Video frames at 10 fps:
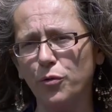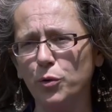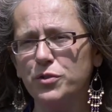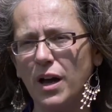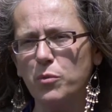
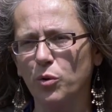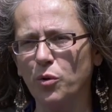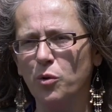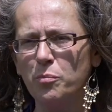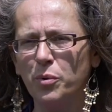full time on
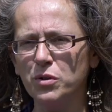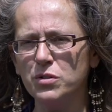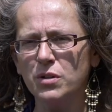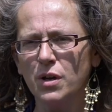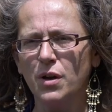
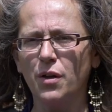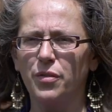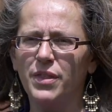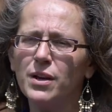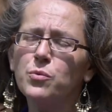compost.
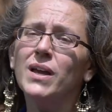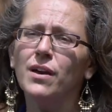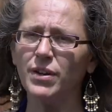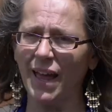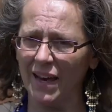Then we
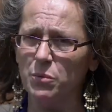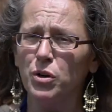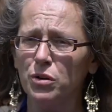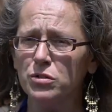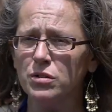have the
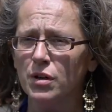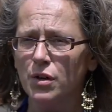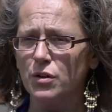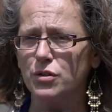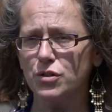animals.
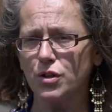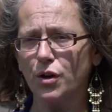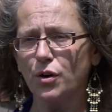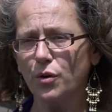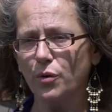
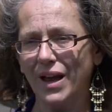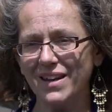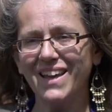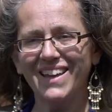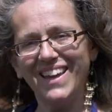So
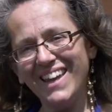and they